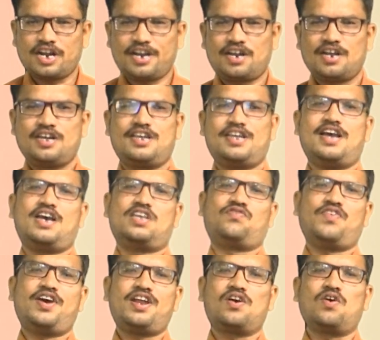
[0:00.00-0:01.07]
it? Yes,
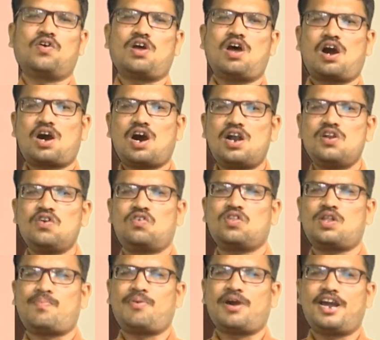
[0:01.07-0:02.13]
very good. According to
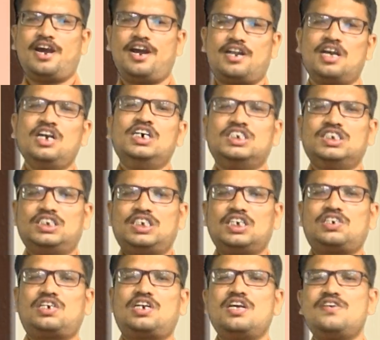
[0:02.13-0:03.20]
the poet,
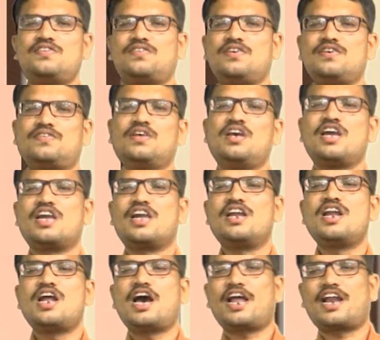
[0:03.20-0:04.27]
justice is
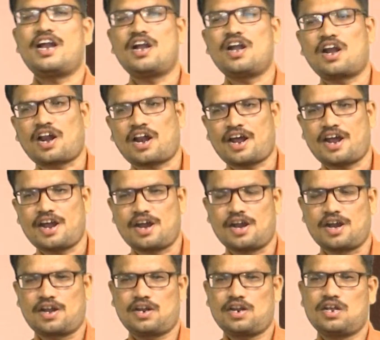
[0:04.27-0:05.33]
inherent
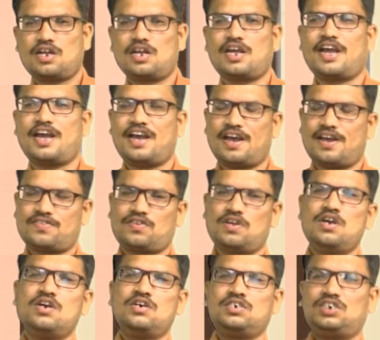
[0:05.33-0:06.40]
right. Yes,
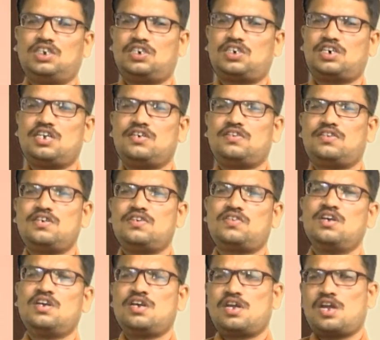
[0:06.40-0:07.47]
justice is
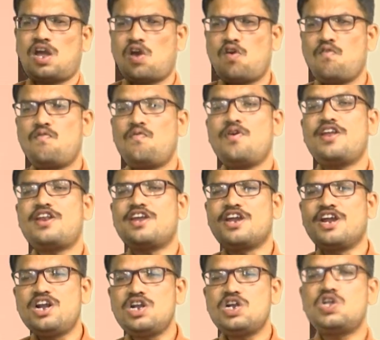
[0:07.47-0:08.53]
every
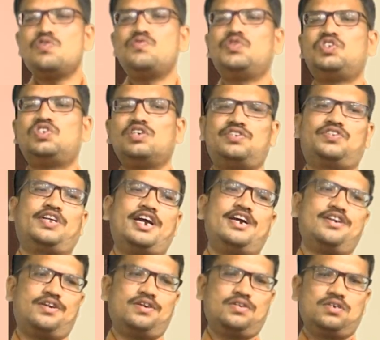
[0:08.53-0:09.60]
individual's
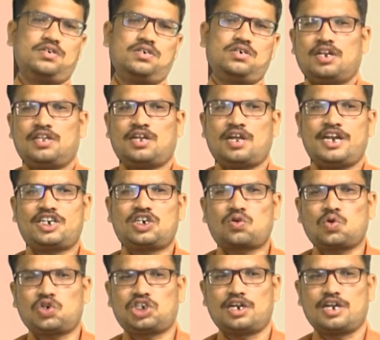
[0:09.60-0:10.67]
right. The next
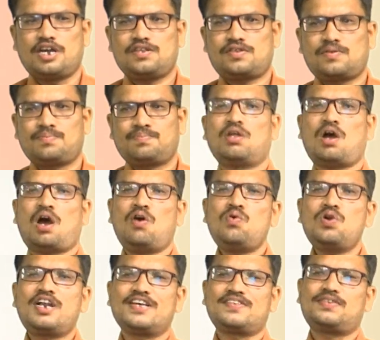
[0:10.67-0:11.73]
question is, how
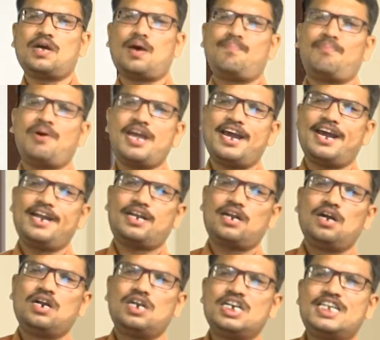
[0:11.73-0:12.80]
does the poet
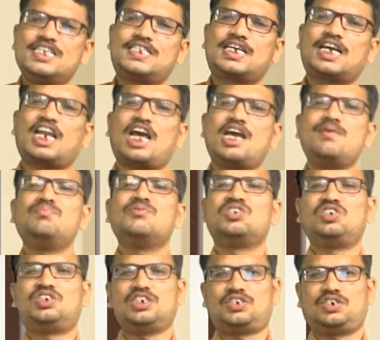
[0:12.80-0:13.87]
describe
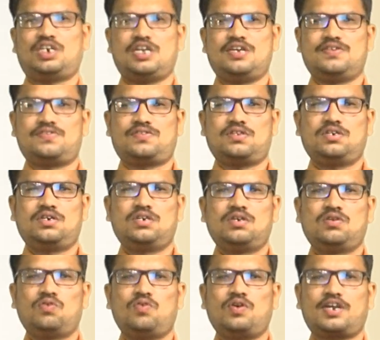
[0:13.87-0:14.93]
justice?
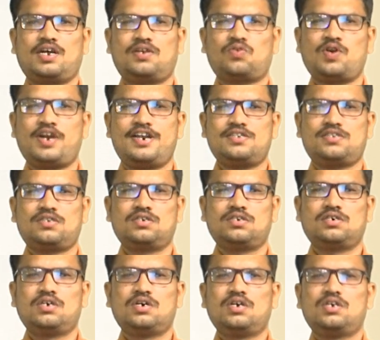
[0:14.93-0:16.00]
Okay, students,
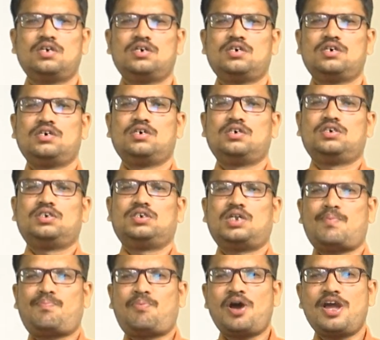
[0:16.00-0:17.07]
the
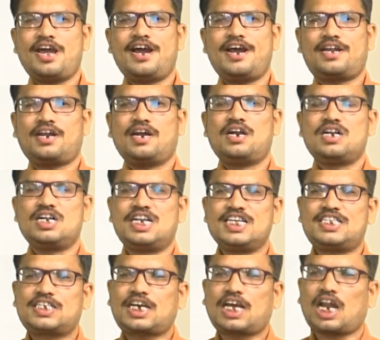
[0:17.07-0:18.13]
poet
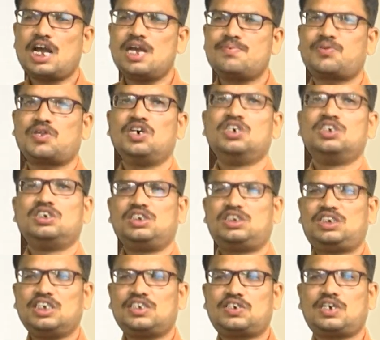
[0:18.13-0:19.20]
describes
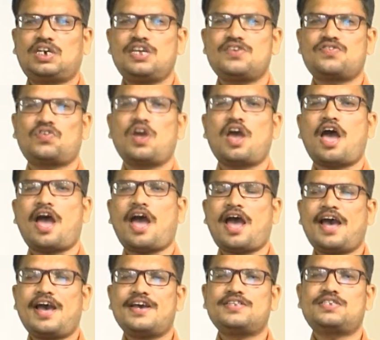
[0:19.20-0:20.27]
justice
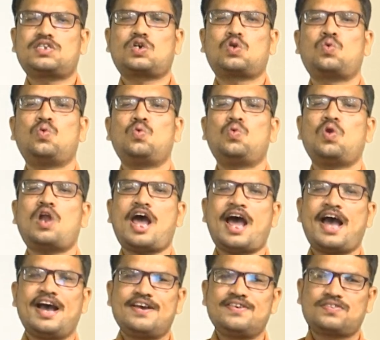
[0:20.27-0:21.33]
as cool
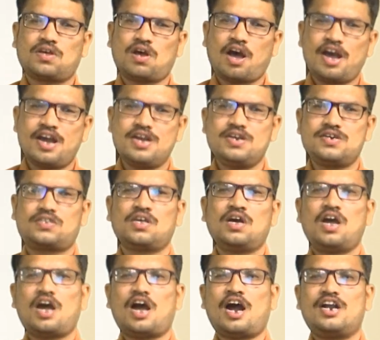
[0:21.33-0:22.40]
as ice
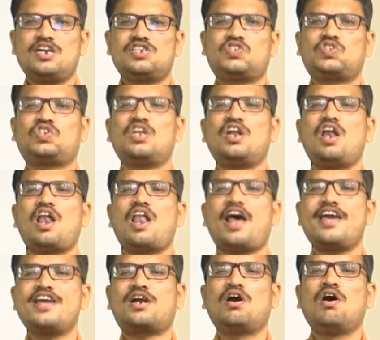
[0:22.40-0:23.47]
and still
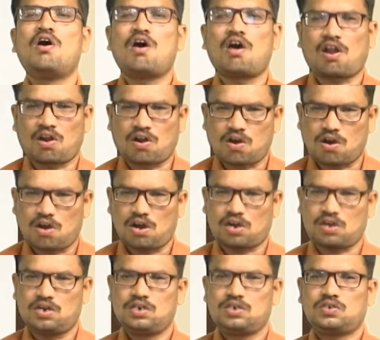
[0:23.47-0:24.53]
like
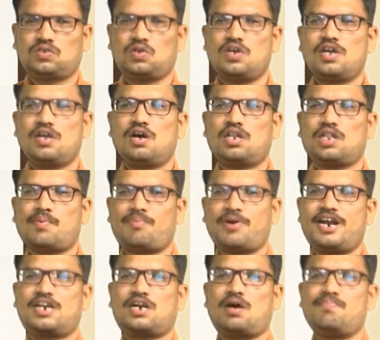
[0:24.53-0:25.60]
rock. So, here the
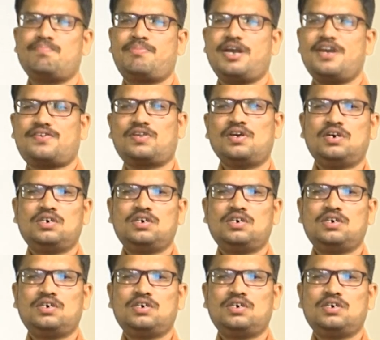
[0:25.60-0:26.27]
poet compares